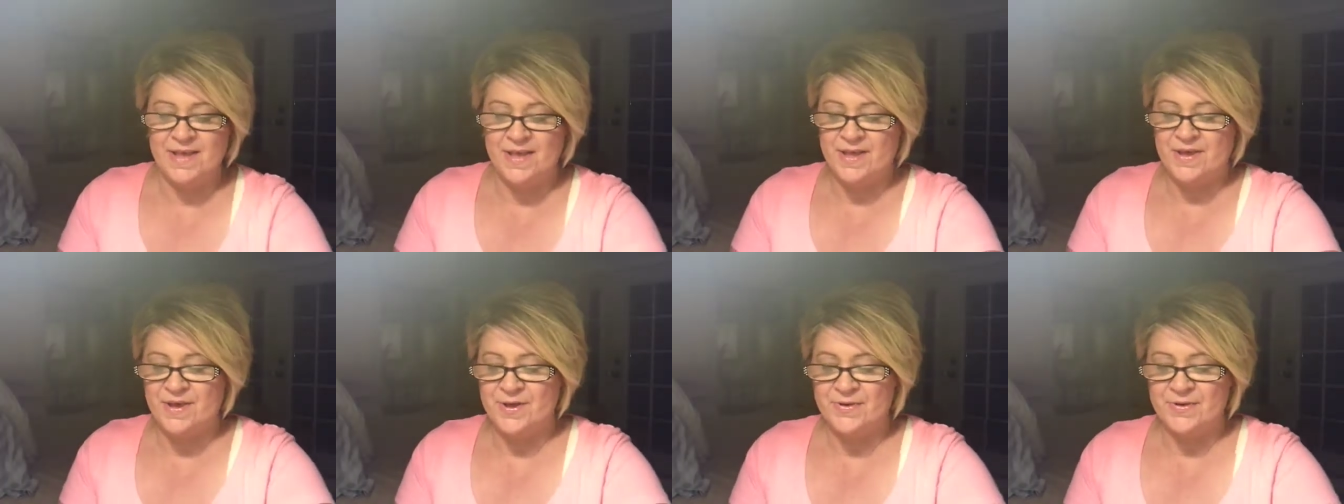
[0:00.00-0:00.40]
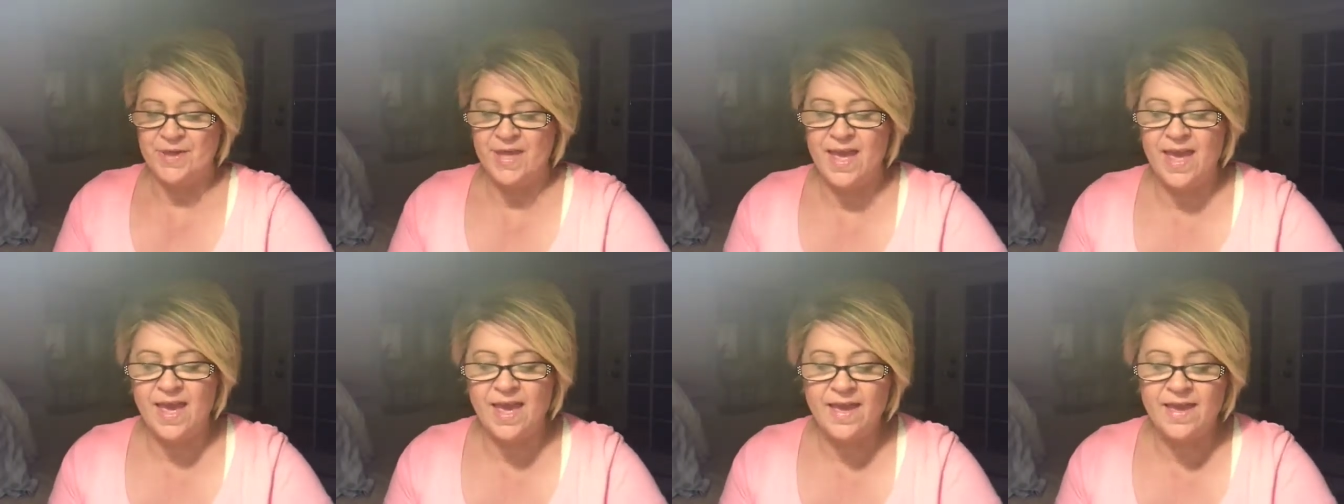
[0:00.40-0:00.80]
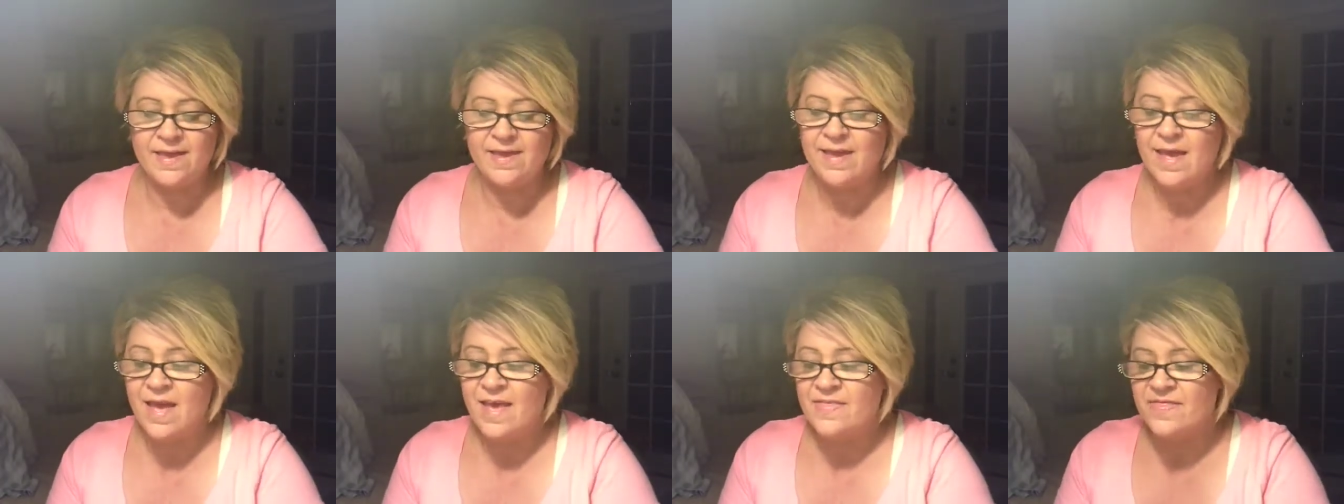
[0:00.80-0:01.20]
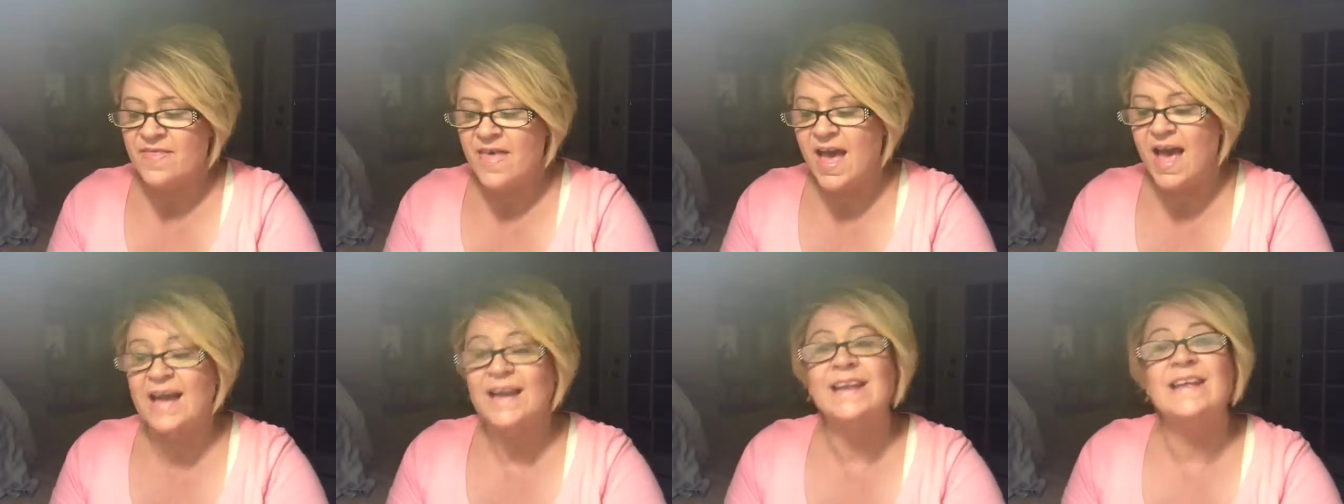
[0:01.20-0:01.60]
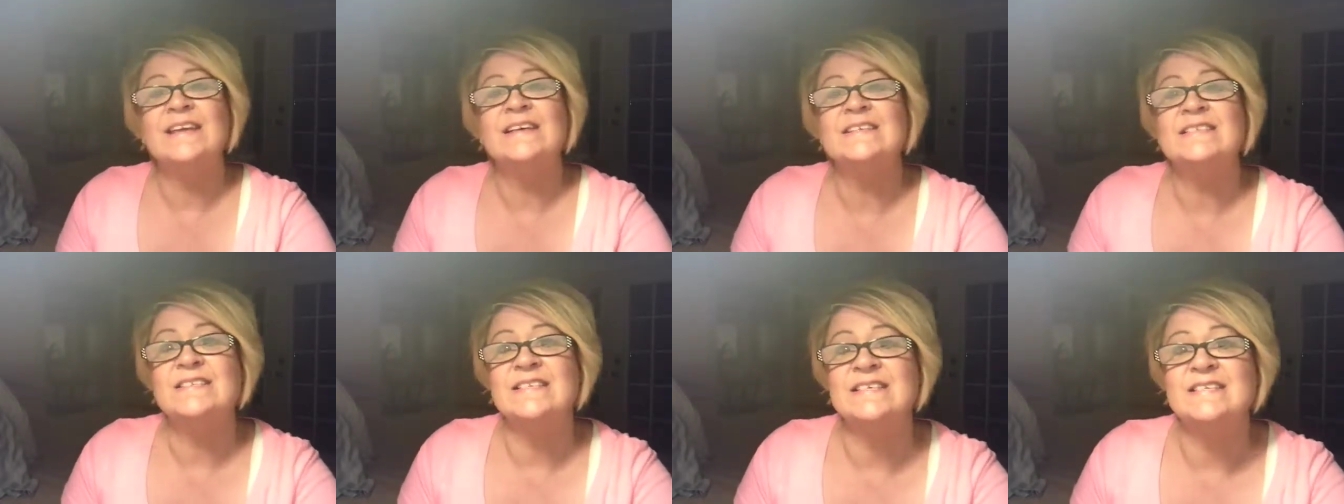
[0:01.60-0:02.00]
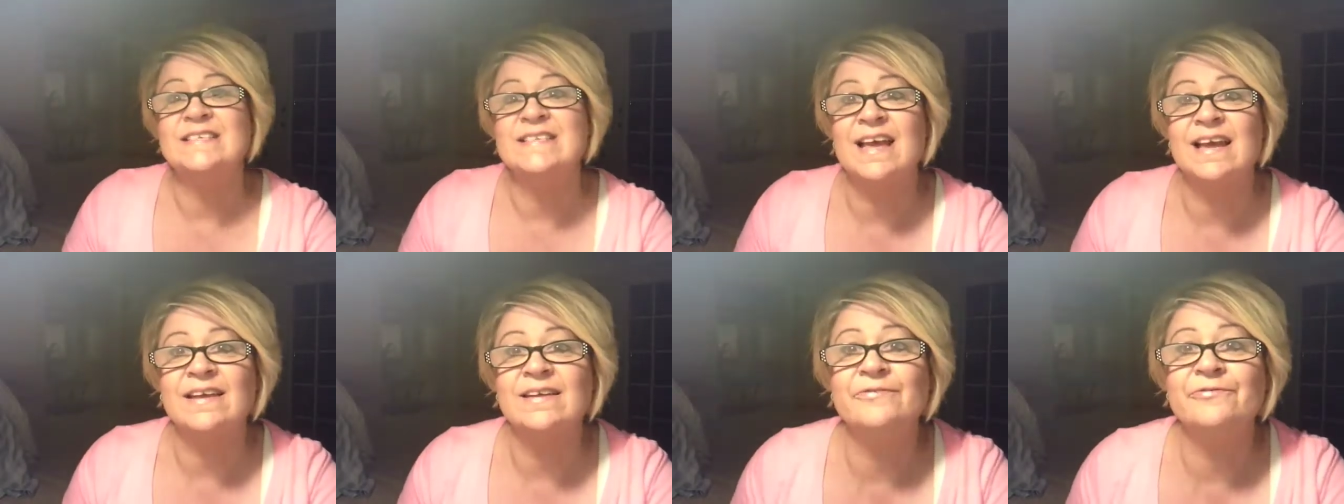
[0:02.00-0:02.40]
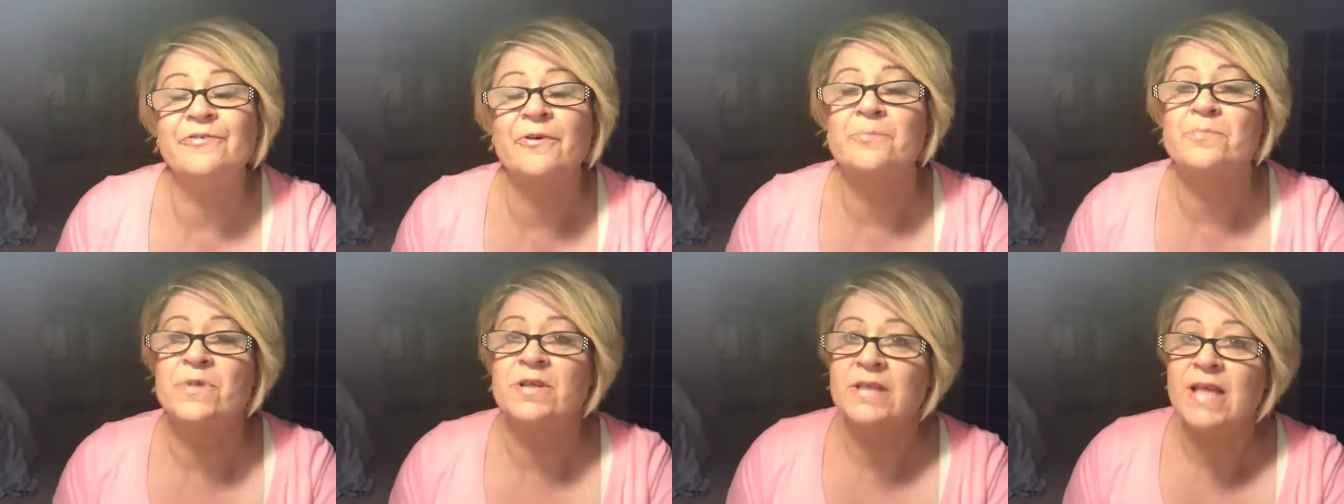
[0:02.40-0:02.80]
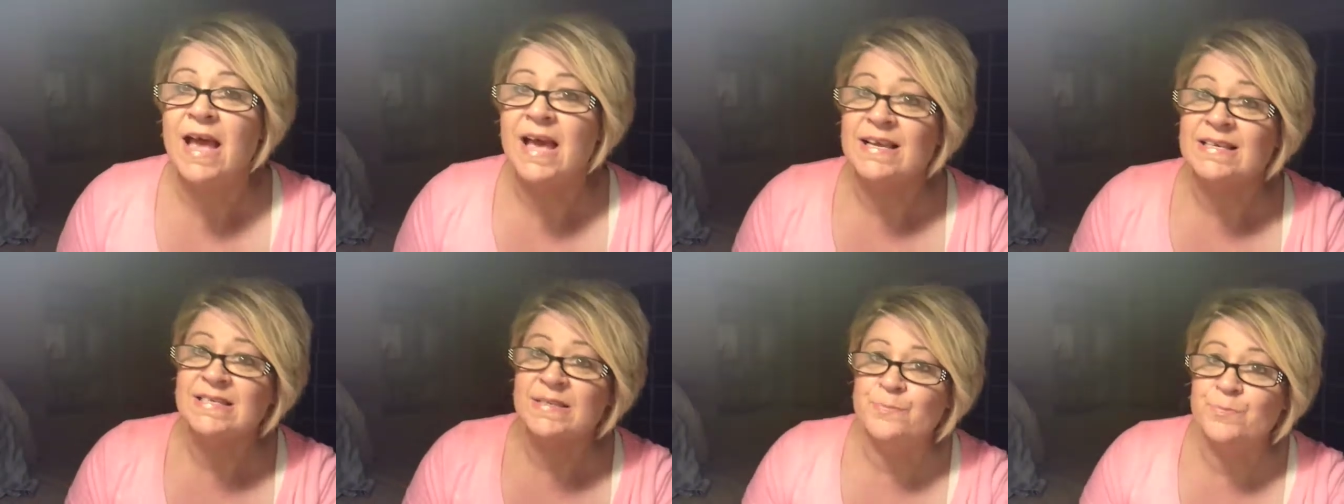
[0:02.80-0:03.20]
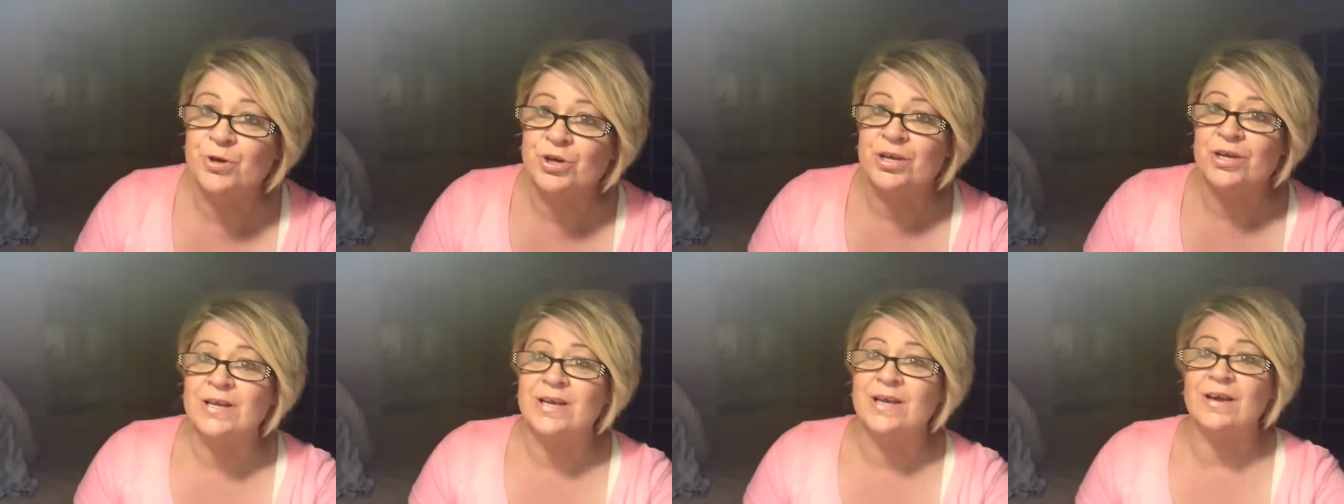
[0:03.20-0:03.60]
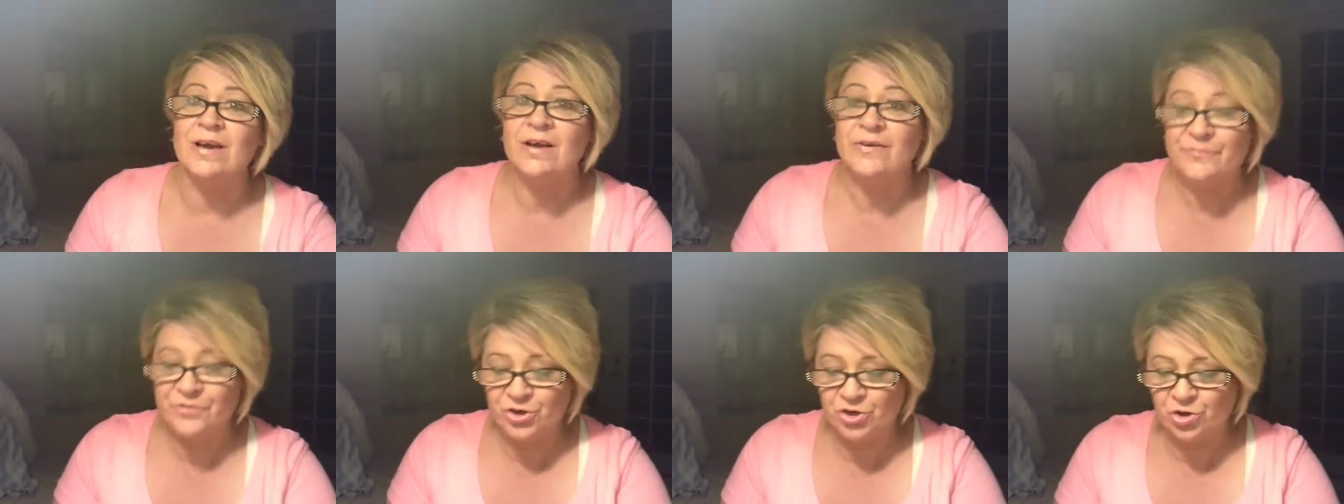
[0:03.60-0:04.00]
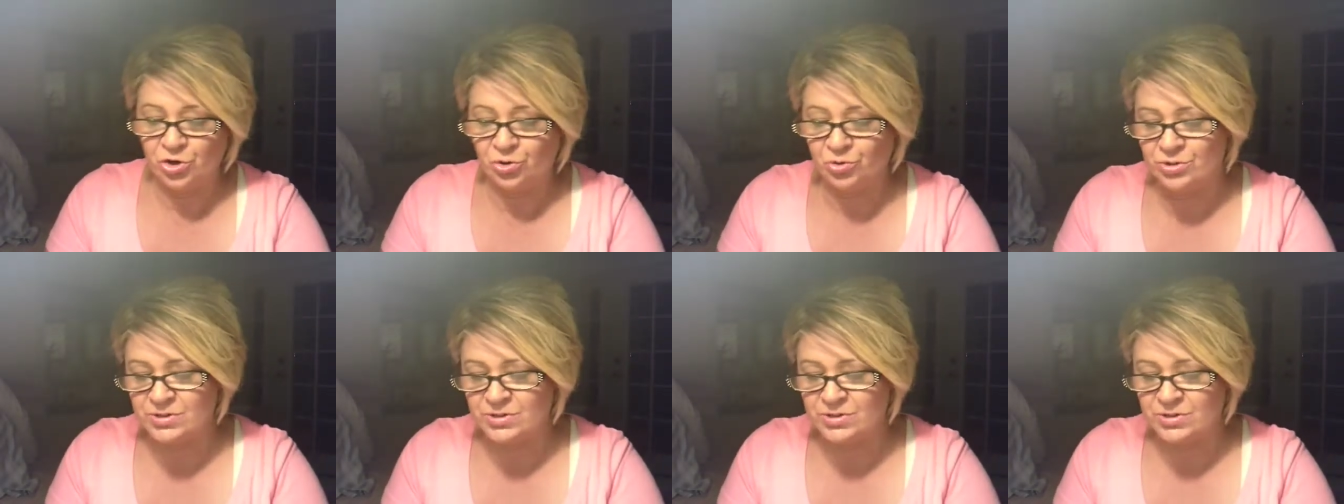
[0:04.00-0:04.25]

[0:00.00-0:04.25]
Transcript: Okay? That is the second from the last book of your Old